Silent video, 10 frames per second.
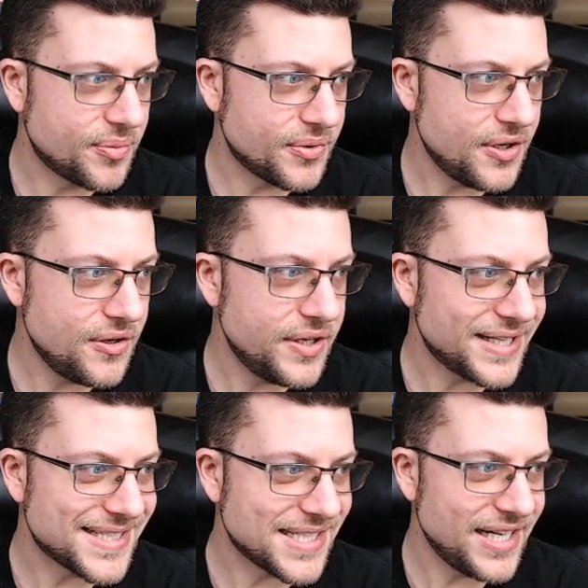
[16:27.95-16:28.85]
Pro:
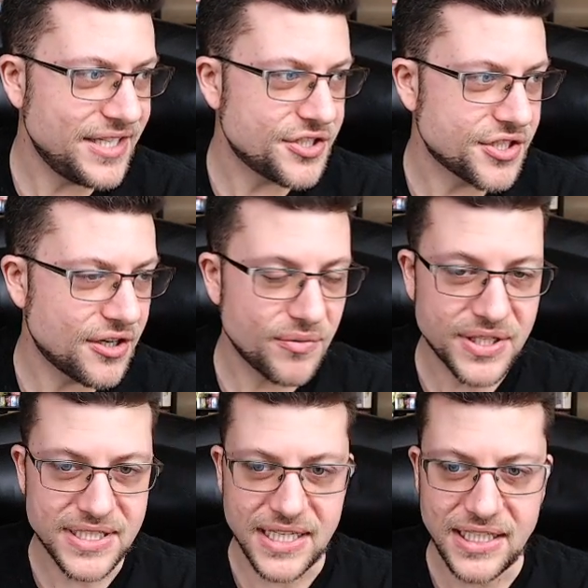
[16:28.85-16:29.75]
exciting start with
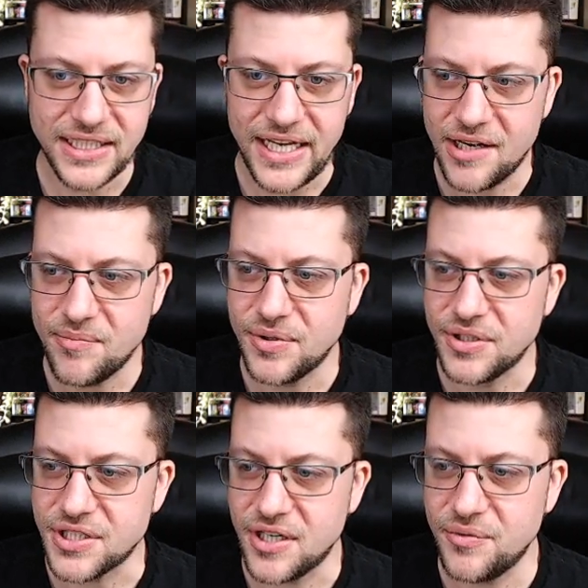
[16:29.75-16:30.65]
a deadly
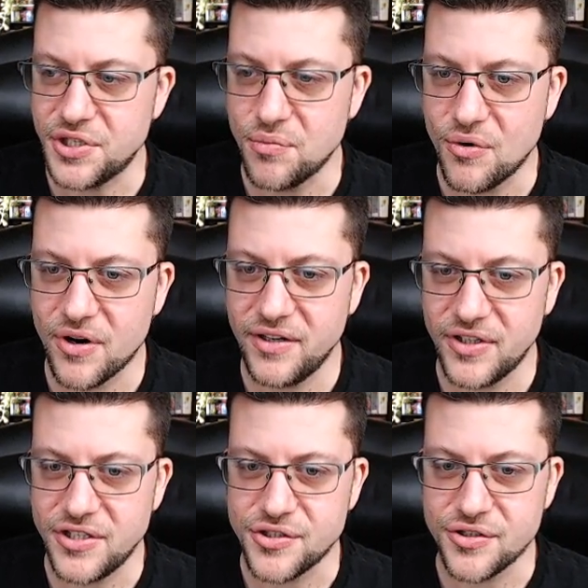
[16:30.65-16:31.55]
ambush. I wish more
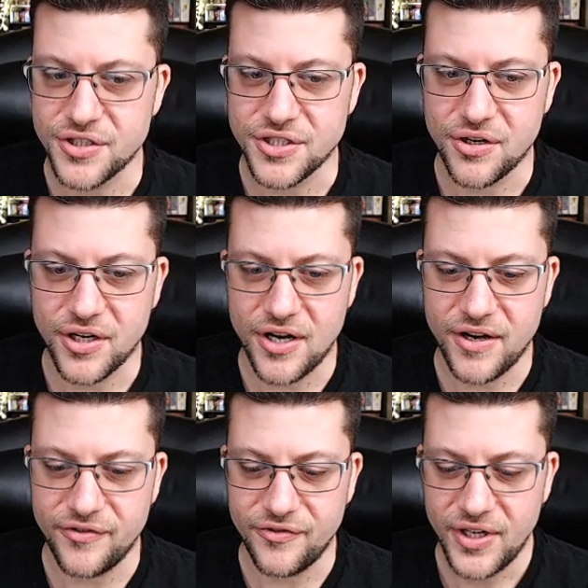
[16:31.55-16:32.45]
adventures started
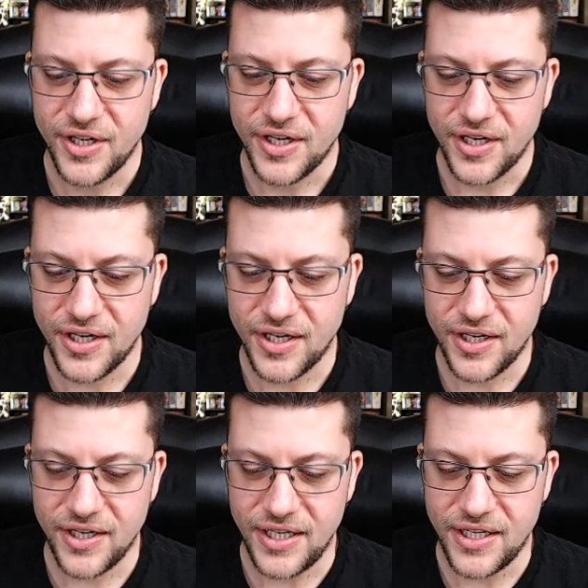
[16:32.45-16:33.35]
off
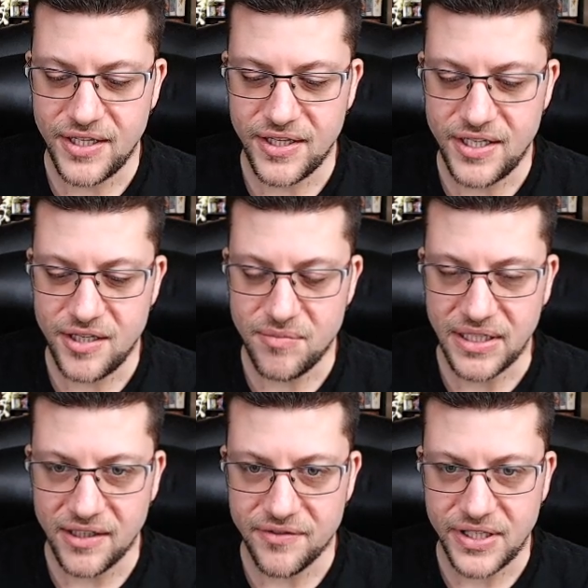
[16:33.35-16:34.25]
in the
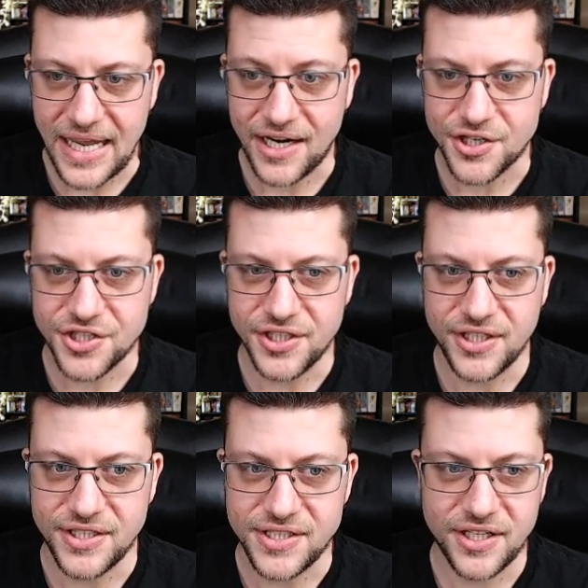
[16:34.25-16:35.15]
middle of the
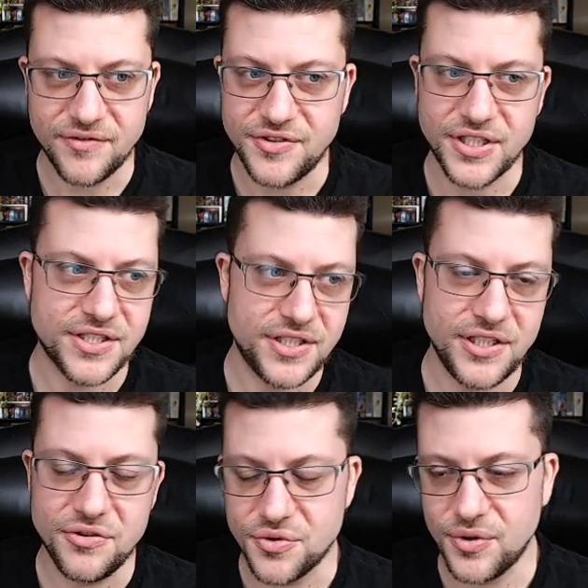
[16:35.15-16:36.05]
action instead of just the
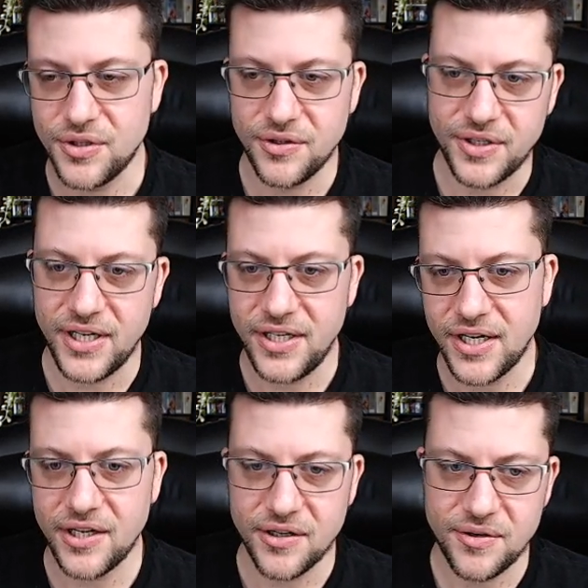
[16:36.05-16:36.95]
usual, okay, you
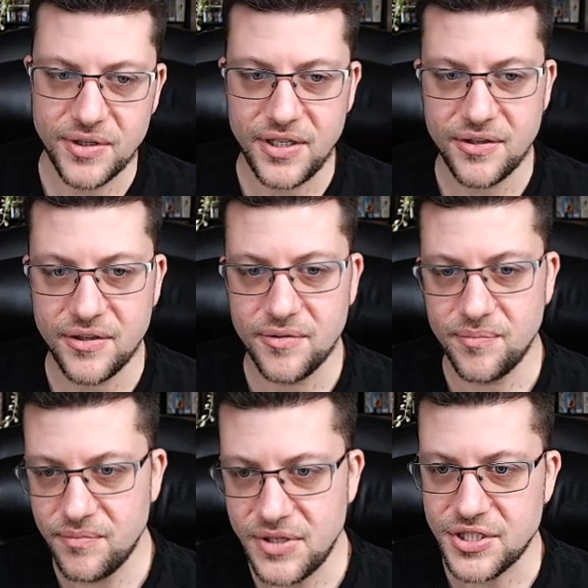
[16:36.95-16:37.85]
gotta go get your
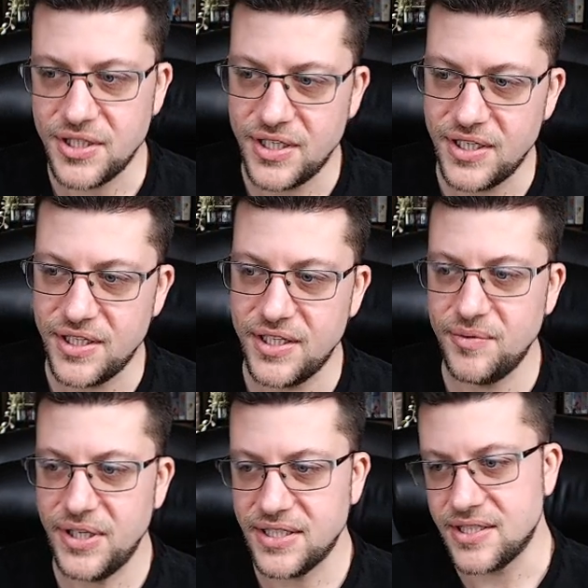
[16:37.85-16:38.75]
mission and then
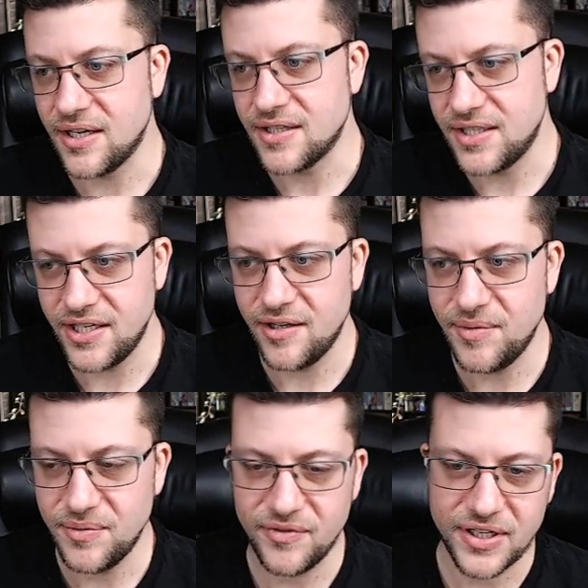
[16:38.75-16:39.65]
we get to talk to them
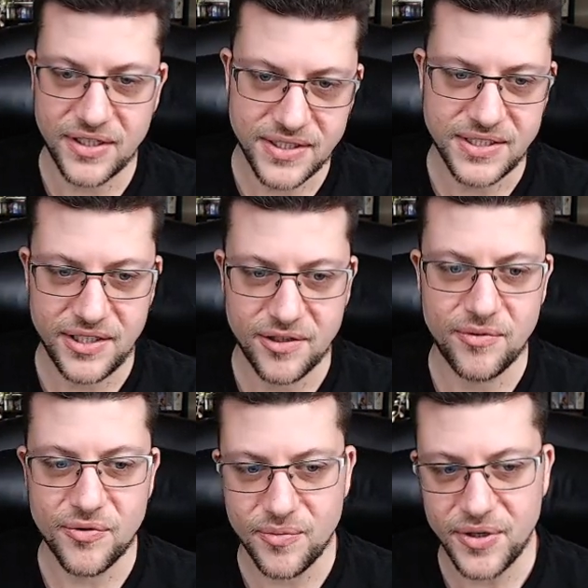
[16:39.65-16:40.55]
and then we've got all this
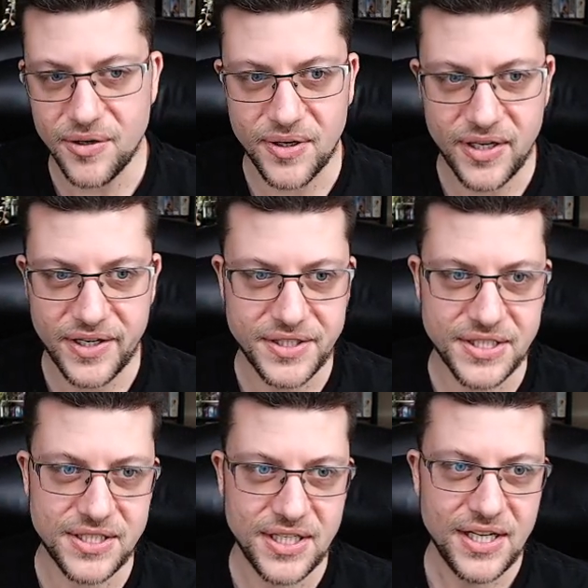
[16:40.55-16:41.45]
before we go on.
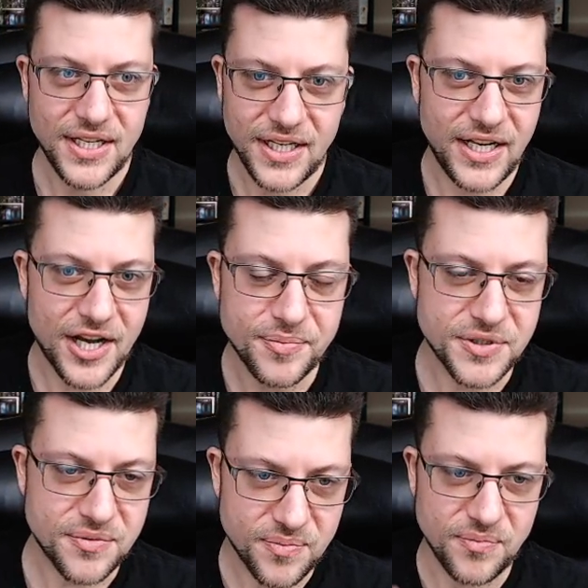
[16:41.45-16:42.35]
It
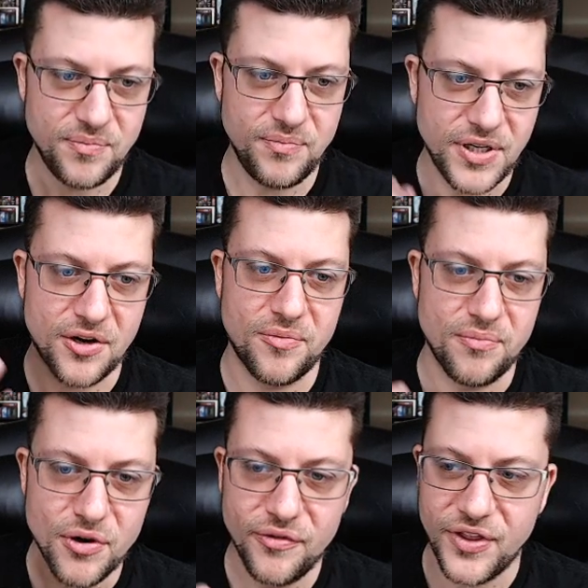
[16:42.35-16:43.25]
helps
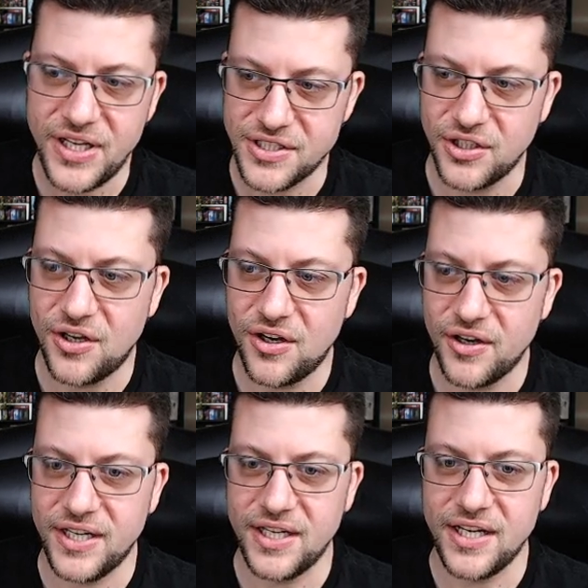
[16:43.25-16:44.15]
move things
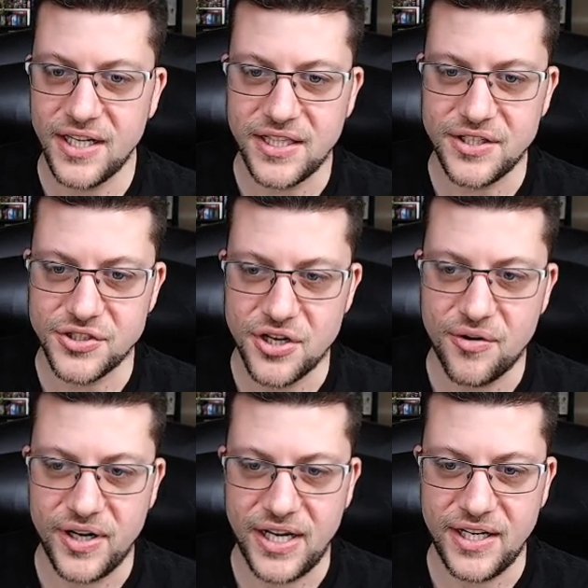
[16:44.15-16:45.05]
along and get things
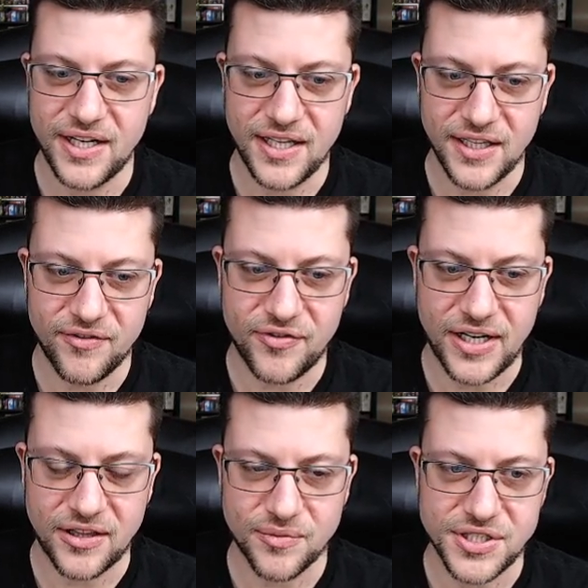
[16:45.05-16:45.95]
going. And I love the
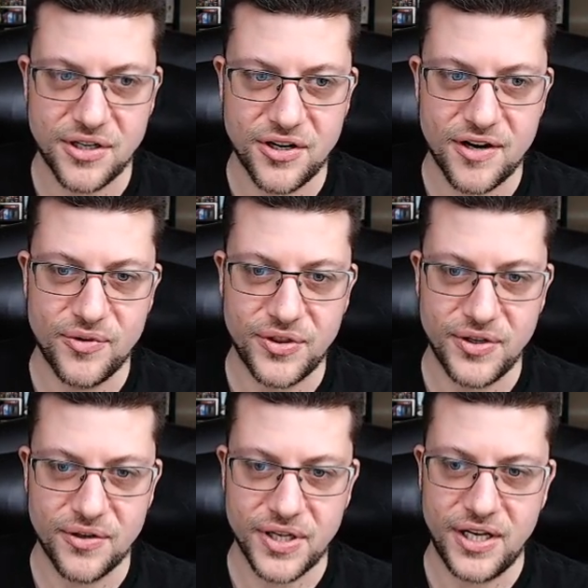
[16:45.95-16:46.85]
fact that we're starting off with
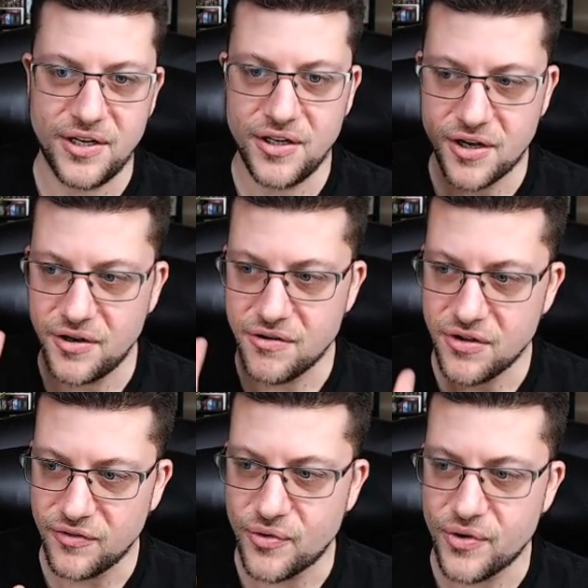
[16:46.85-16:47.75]
okay, here you go, you're in
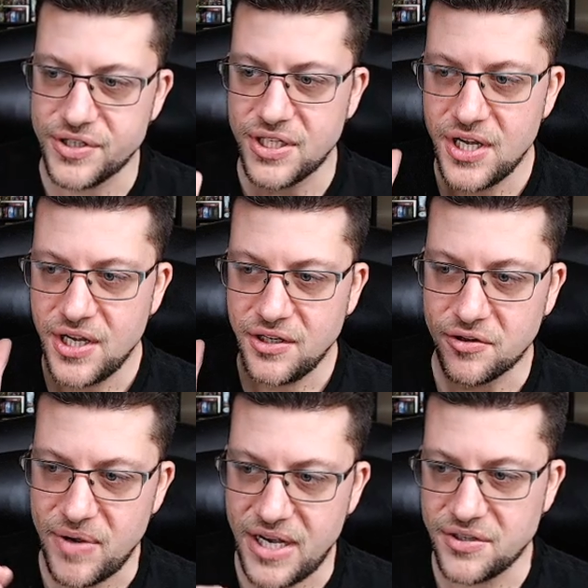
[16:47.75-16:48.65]
the forest, your
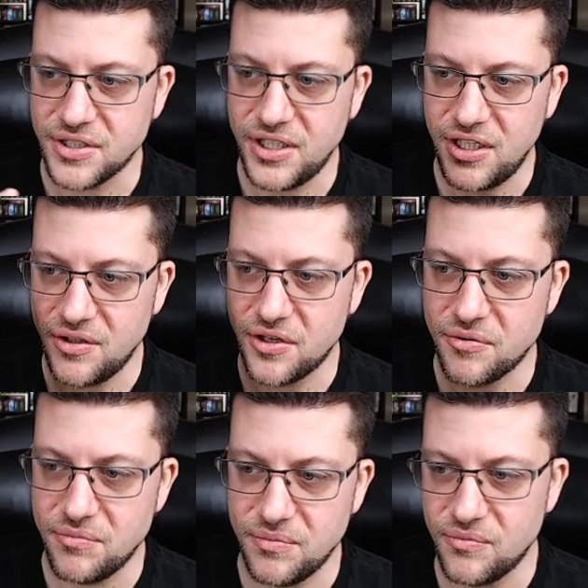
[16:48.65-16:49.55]
commander's leading you to
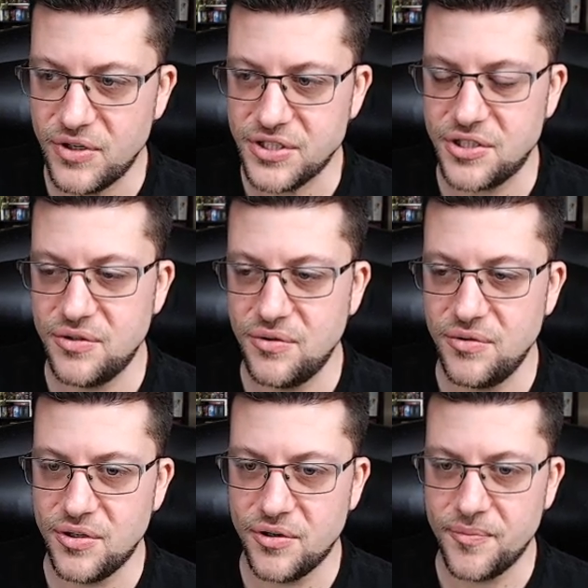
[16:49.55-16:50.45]
go rescue
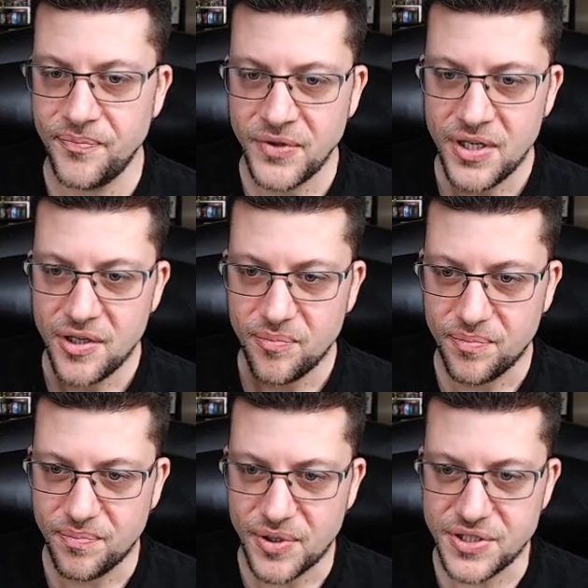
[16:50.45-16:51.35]
your
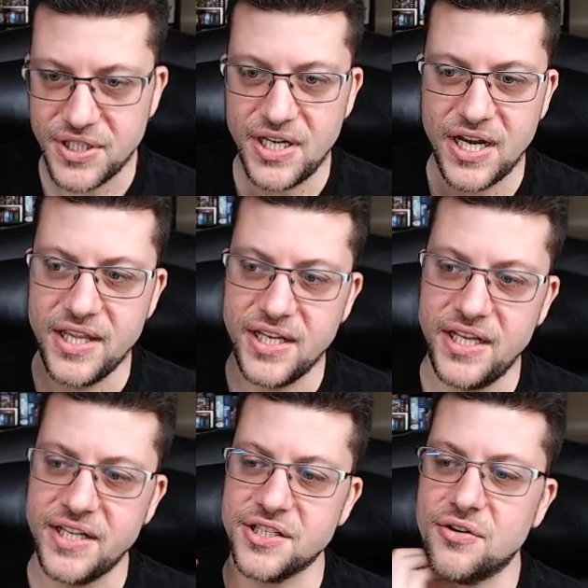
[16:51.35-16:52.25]
person, and then
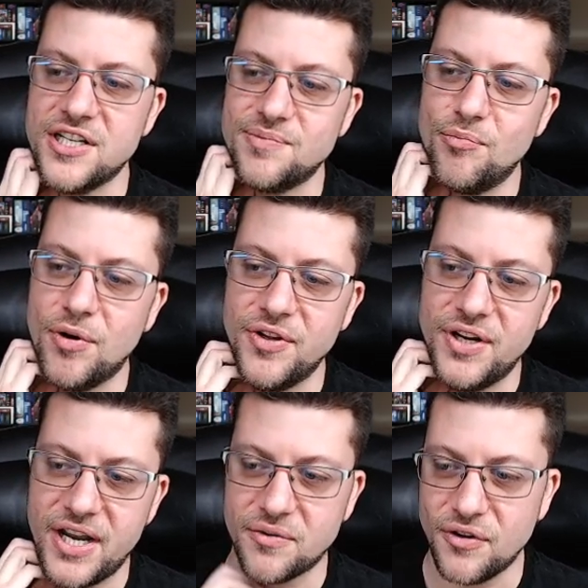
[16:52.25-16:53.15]
he gets a crossbow bolt in the
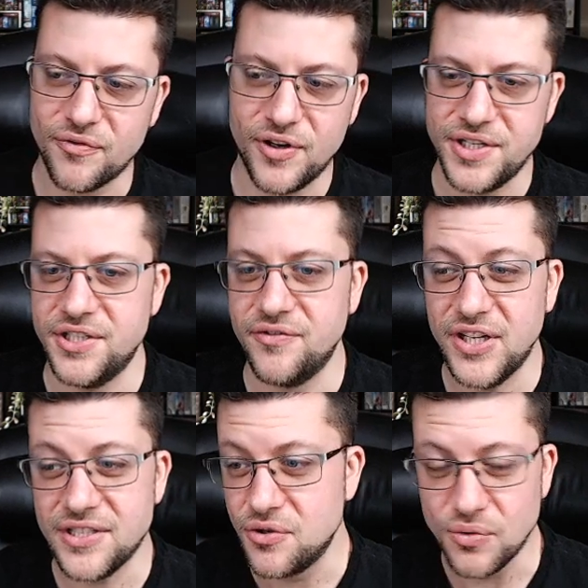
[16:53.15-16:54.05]
neck. Roll for initiative.
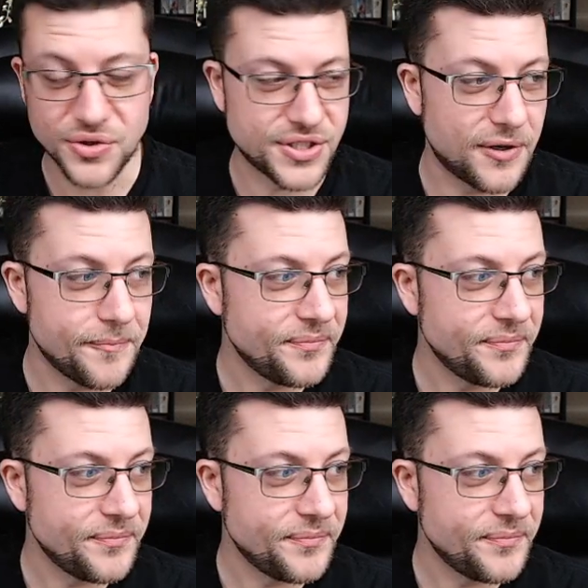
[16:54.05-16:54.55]
That's a cool start.